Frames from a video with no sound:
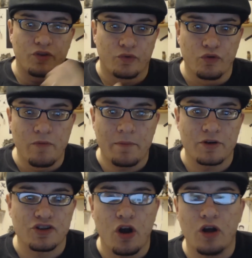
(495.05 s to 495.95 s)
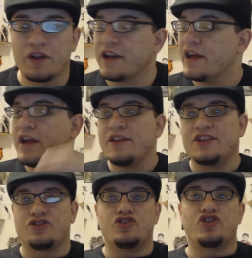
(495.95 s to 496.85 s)
the crew members haul in
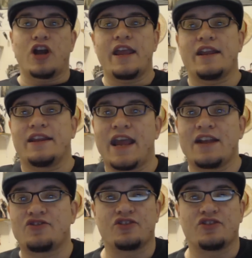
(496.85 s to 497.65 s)
this giant catch,